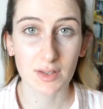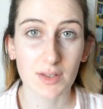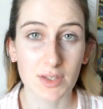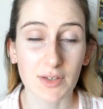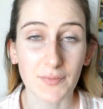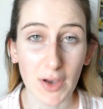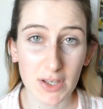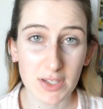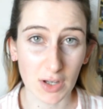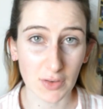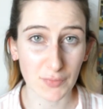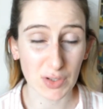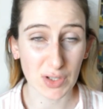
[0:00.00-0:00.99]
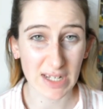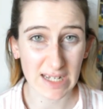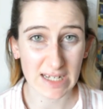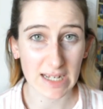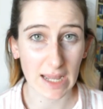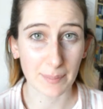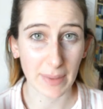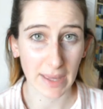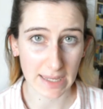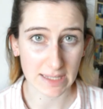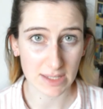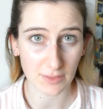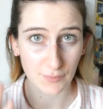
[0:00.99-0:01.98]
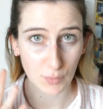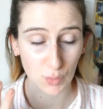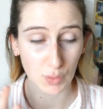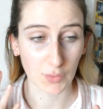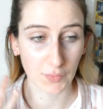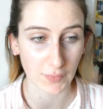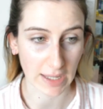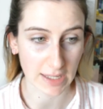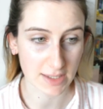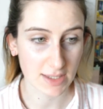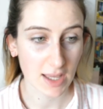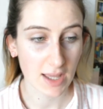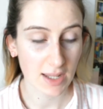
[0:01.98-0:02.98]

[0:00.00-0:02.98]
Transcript: So first off, you need a base for your face.